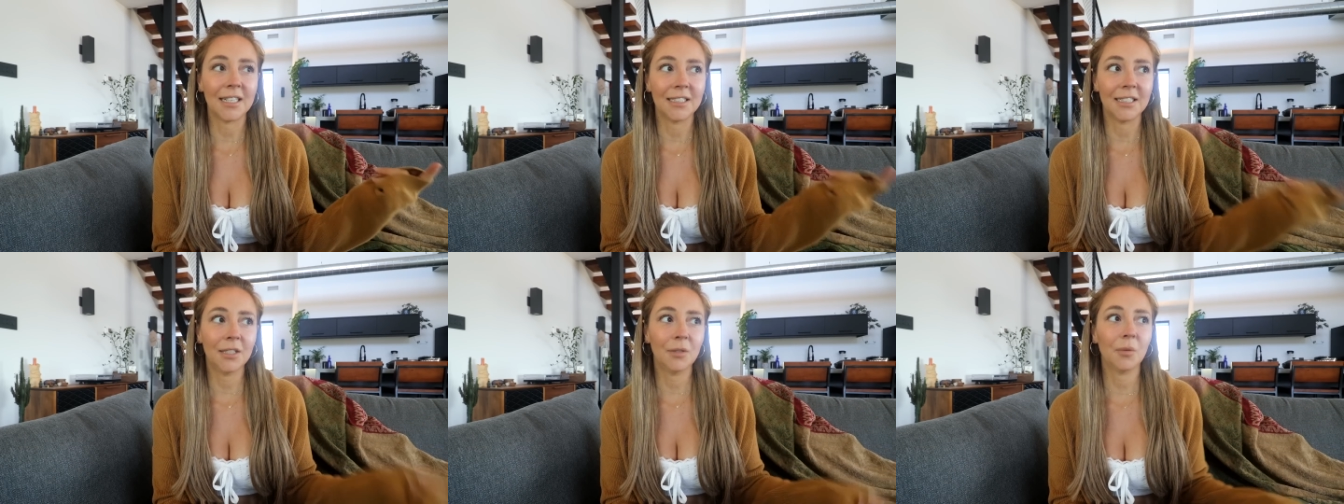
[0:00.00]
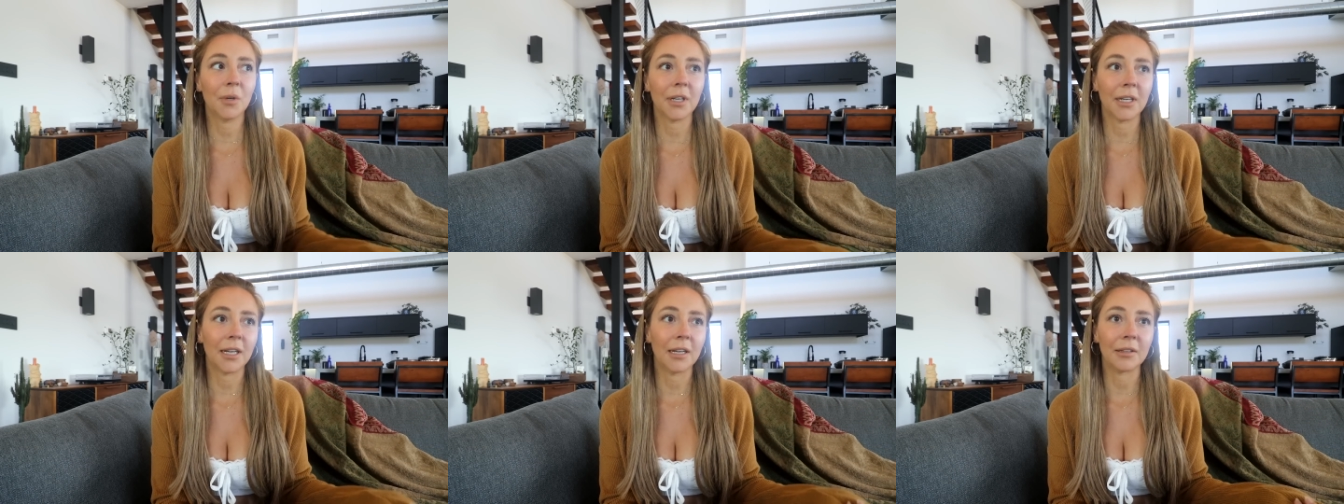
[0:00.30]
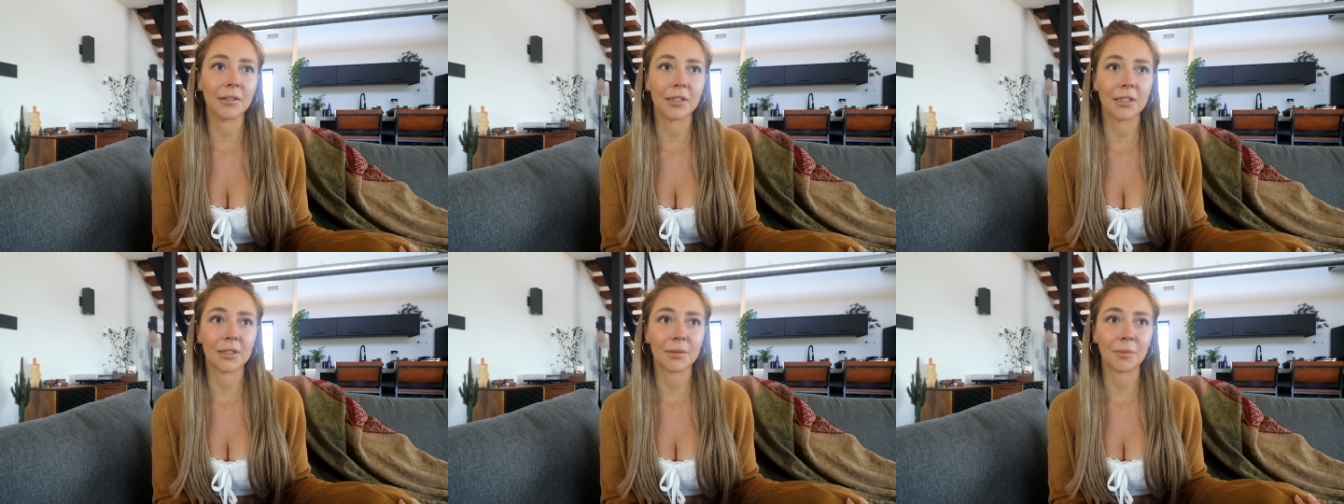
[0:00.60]
I did work
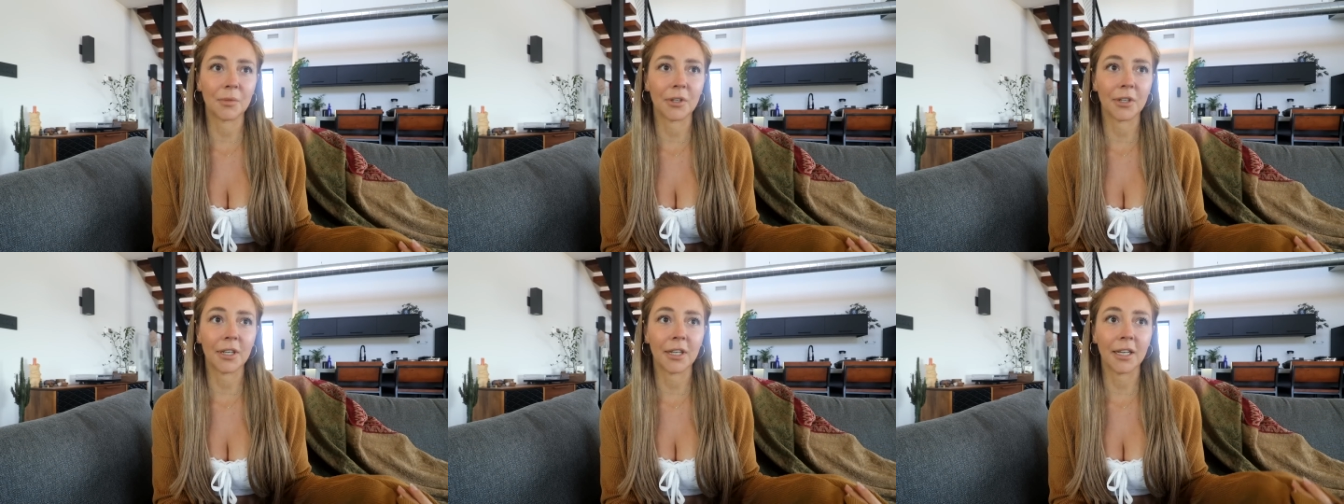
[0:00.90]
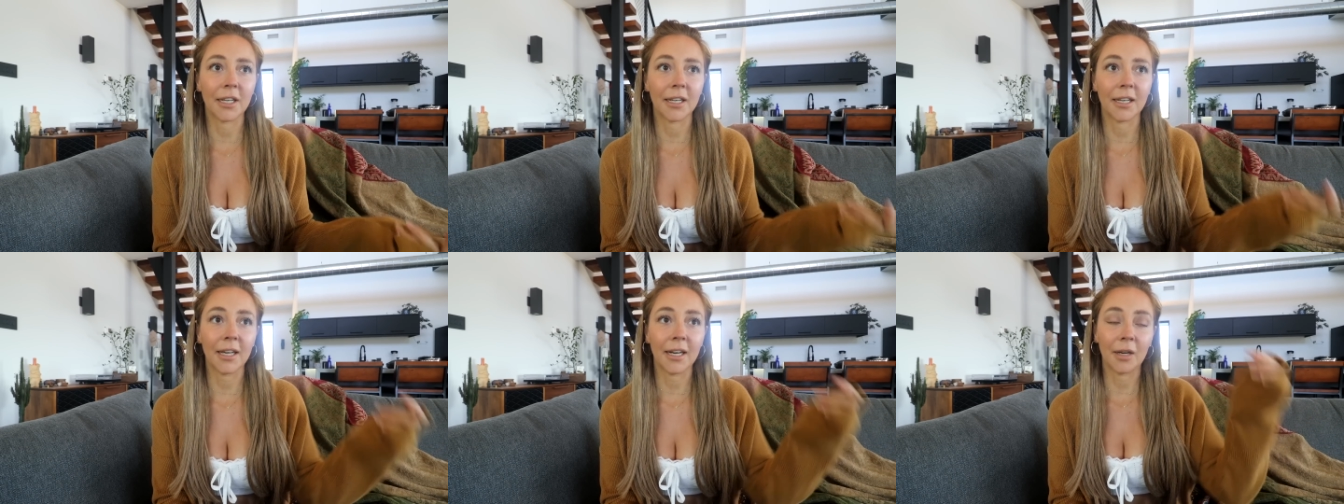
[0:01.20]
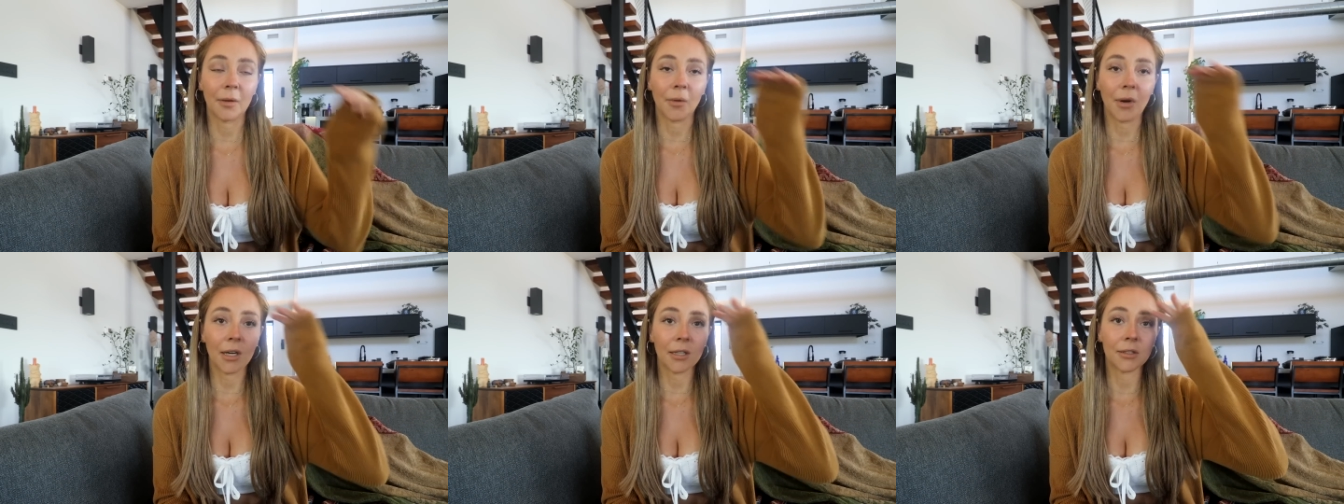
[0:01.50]
out this morning and
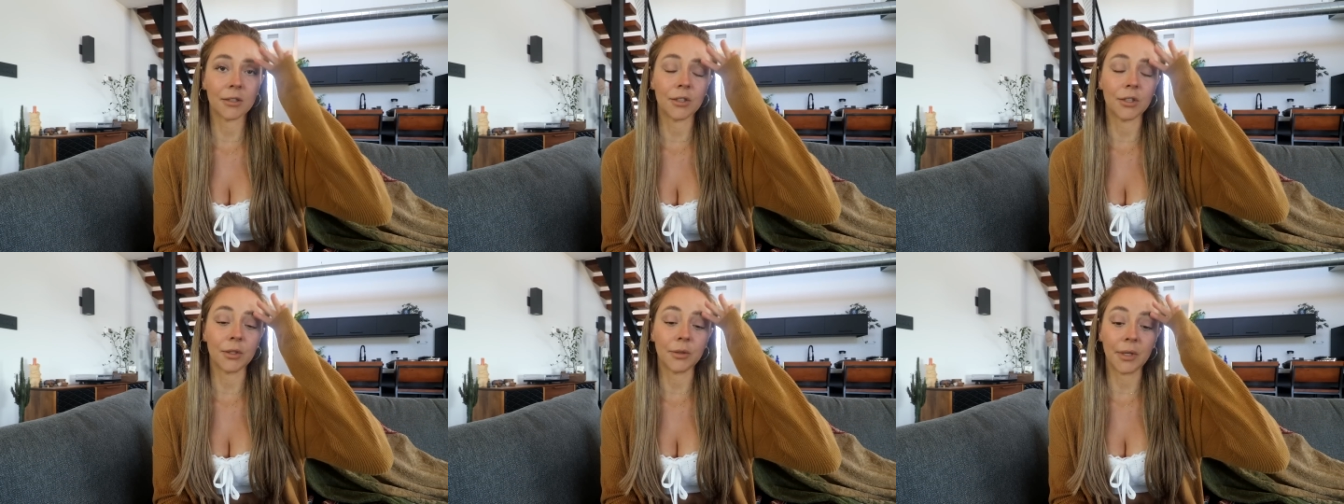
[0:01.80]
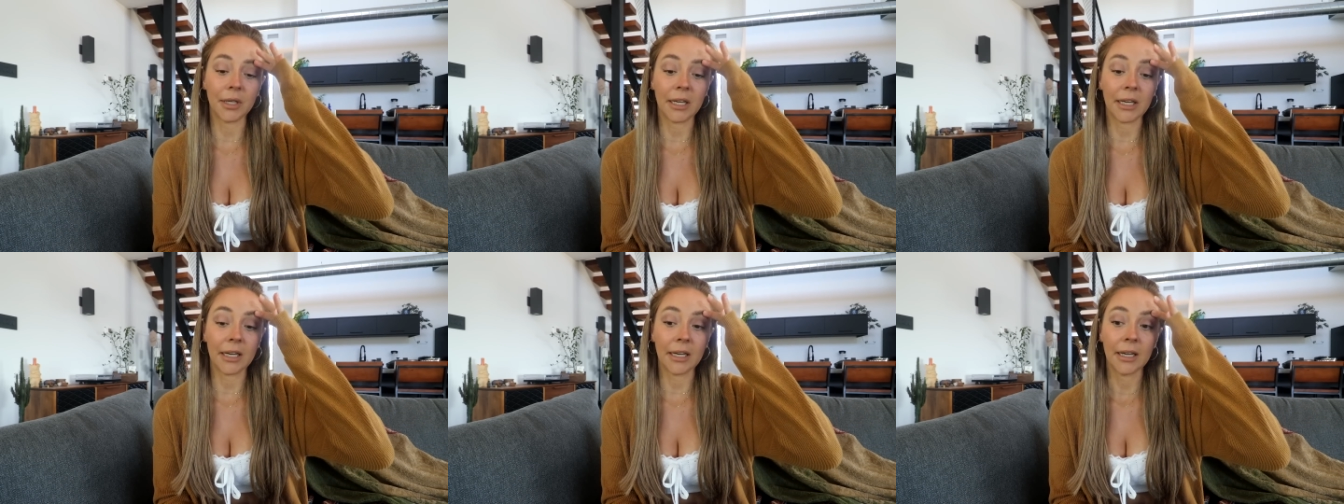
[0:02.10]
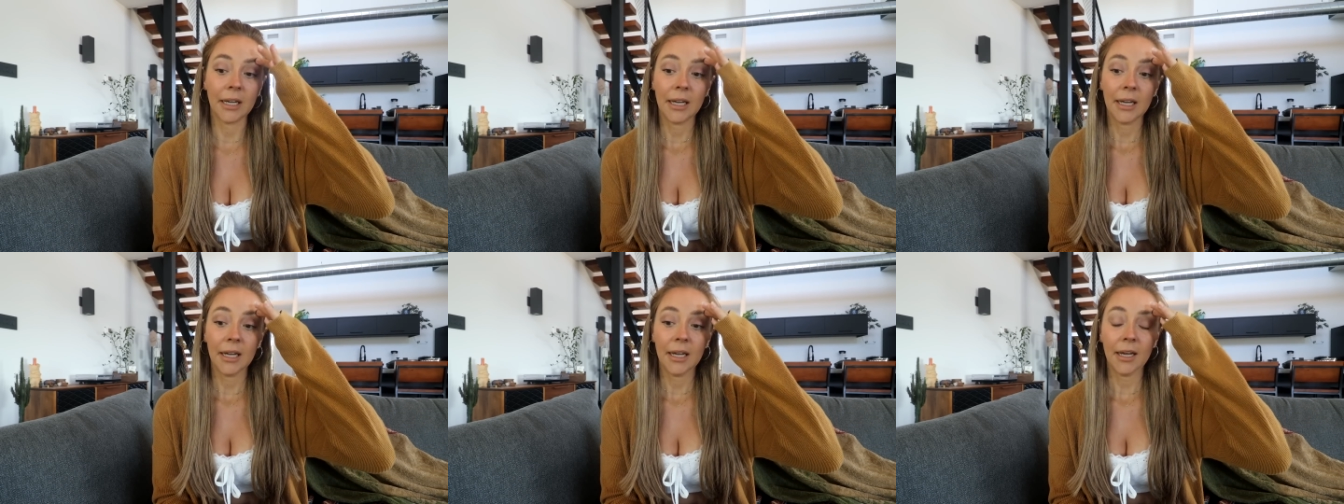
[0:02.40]
I walked
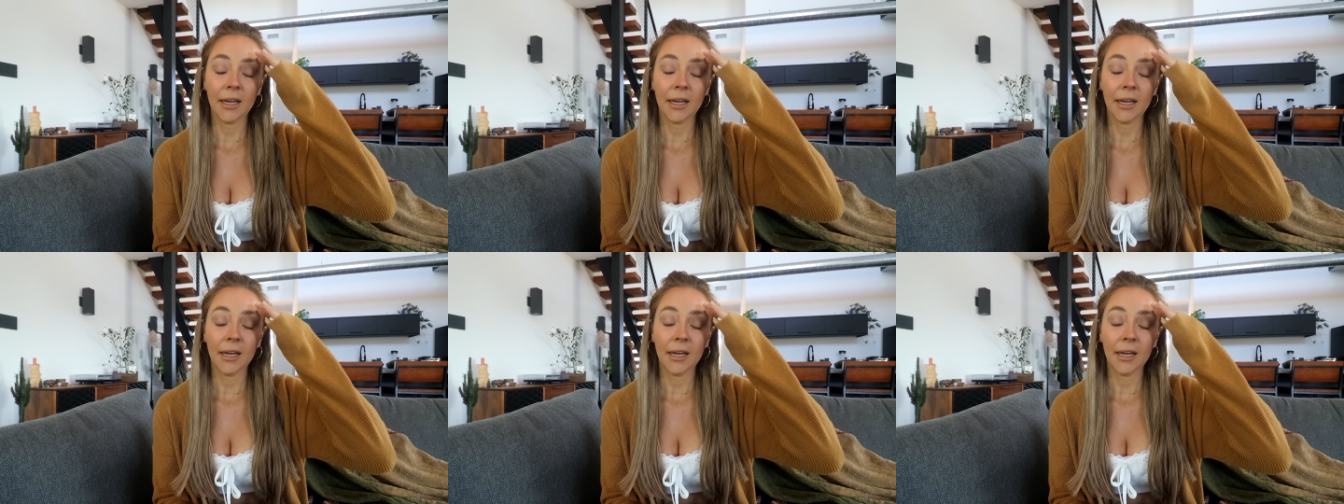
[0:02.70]
Dewey